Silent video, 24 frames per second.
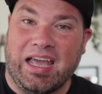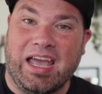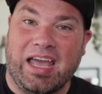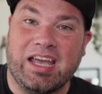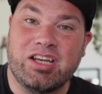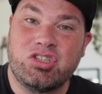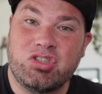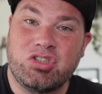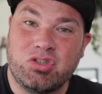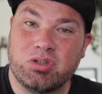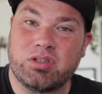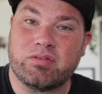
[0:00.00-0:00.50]

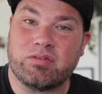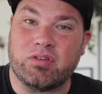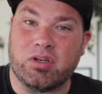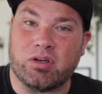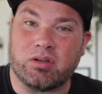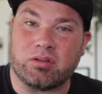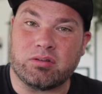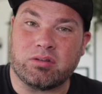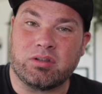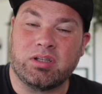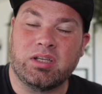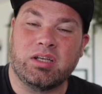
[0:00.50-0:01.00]
I should have
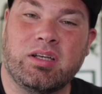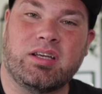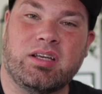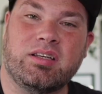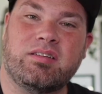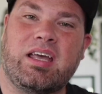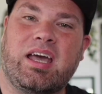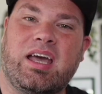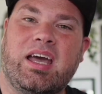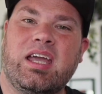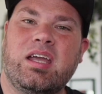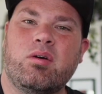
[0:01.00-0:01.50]
known,
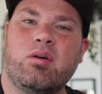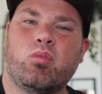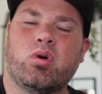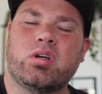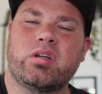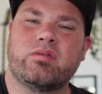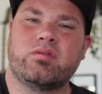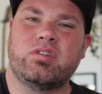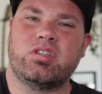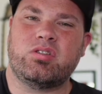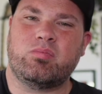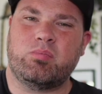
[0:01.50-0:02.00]
because I am
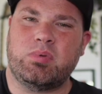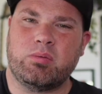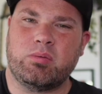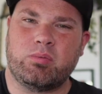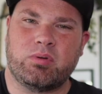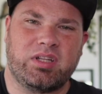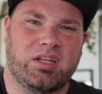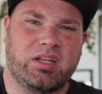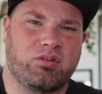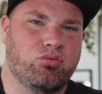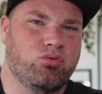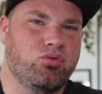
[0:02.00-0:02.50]
one of these
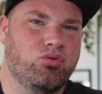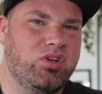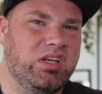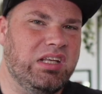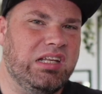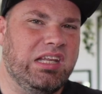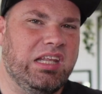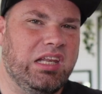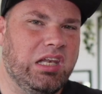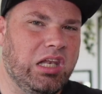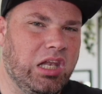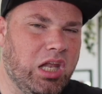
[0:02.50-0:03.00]
people that
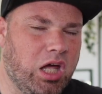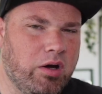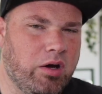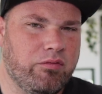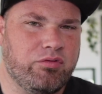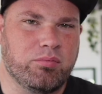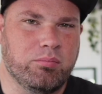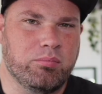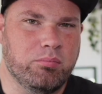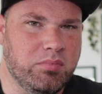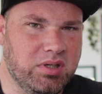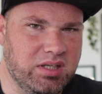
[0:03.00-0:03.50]
really
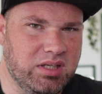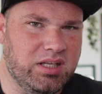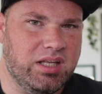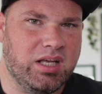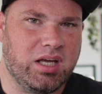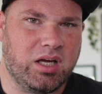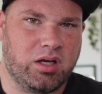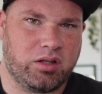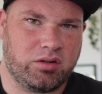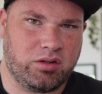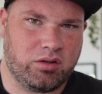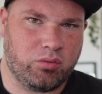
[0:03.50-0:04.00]
loves
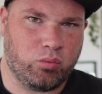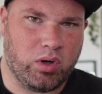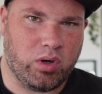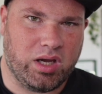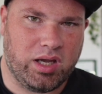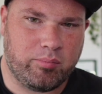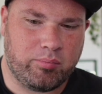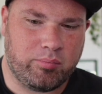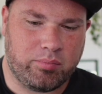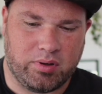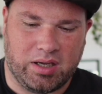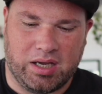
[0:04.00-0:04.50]
media on the
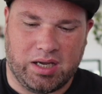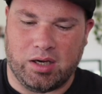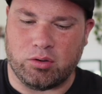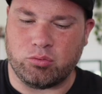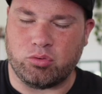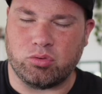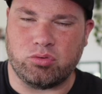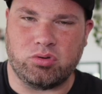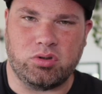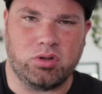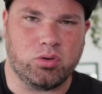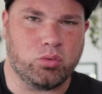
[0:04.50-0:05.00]
web, how
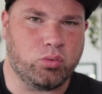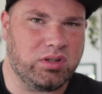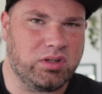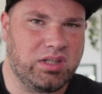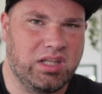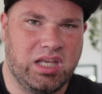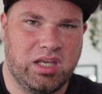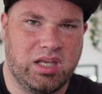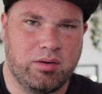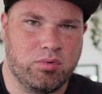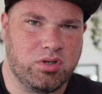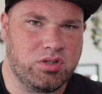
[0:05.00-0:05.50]
to deal
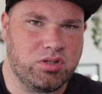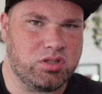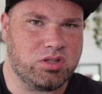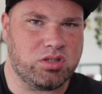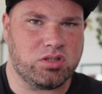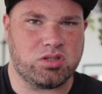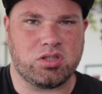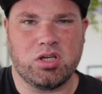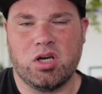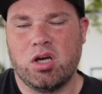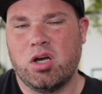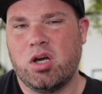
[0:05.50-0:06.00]
with
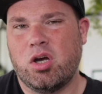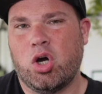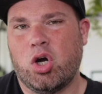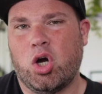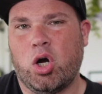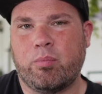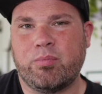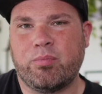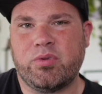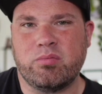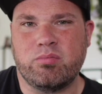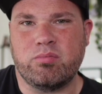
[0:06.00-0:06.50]
images,
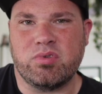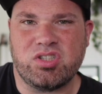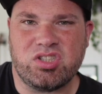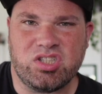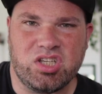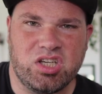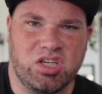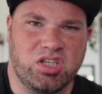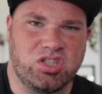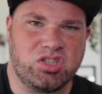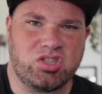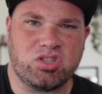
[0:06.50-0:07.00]

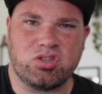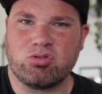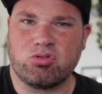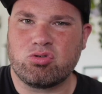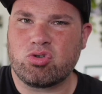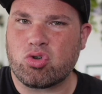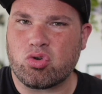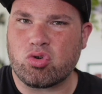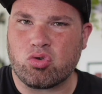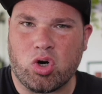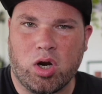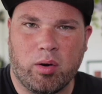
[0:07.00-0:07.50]
optimization,
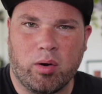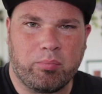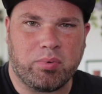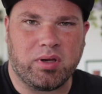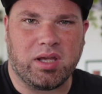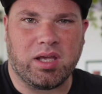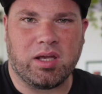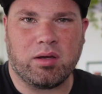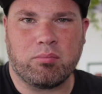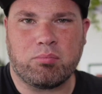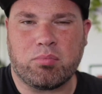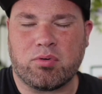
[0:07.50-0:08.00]

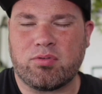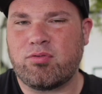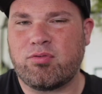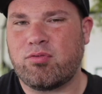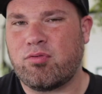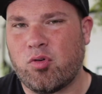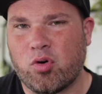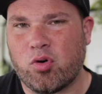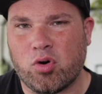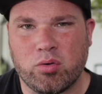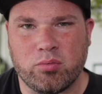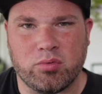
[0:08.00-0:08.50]
cropping,
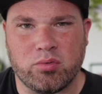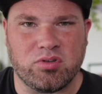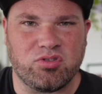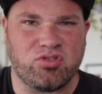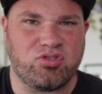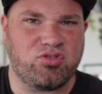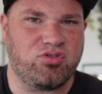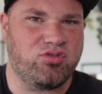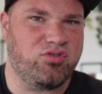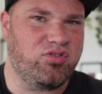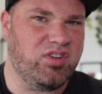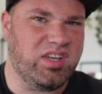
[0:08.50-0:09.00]

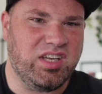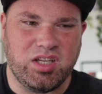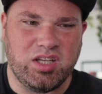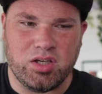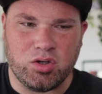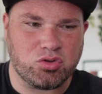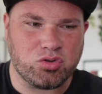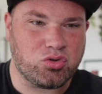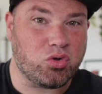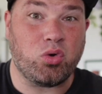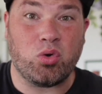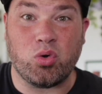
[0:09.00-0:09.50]
performance,
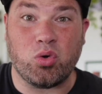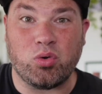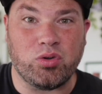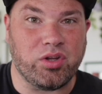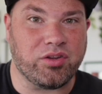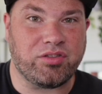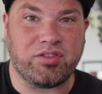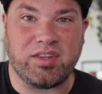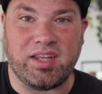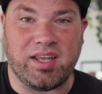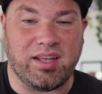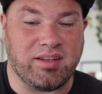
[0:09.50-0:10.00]
videos, all
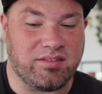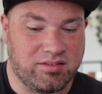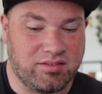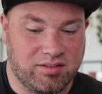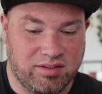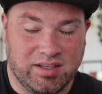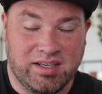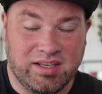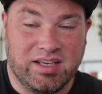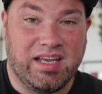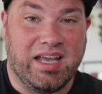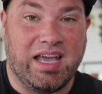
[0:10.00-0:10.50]
the things.
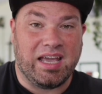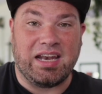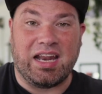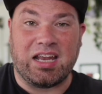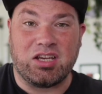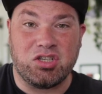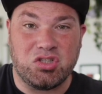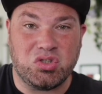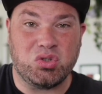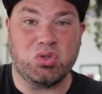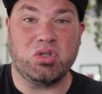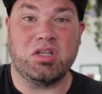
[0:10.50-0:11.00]
And
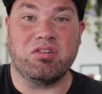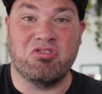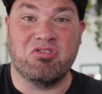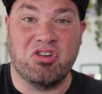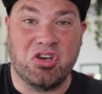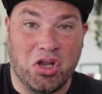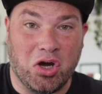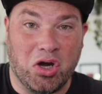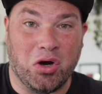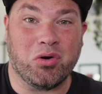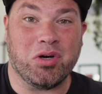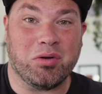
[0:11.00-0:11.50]
I should have
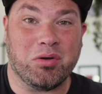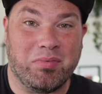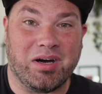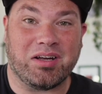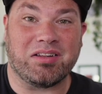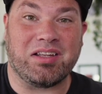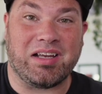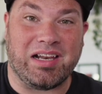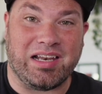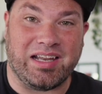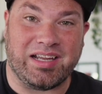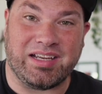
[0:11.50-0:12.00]
known
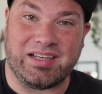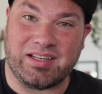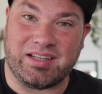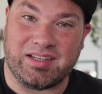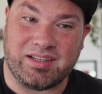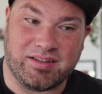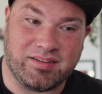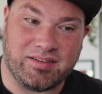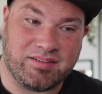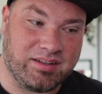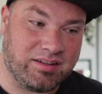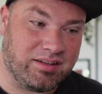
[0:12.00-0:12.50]
about client
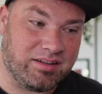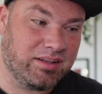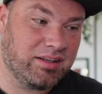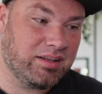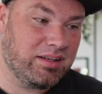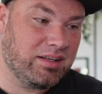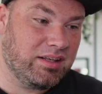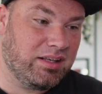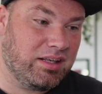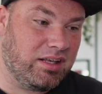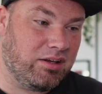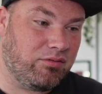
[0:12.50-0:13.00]
hints. And
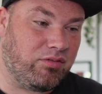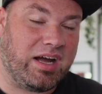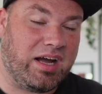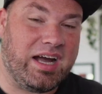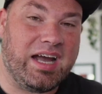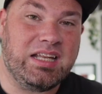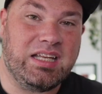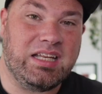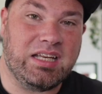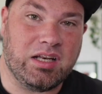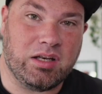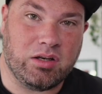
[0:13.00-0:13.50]
if
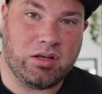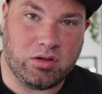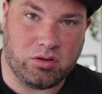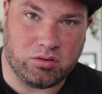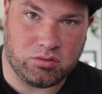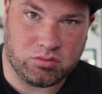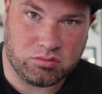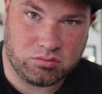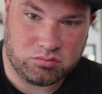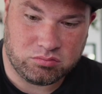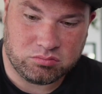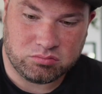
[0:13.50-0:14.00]
I didn't
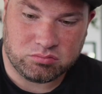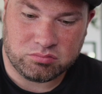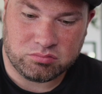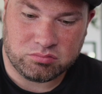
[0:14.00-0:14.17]
know,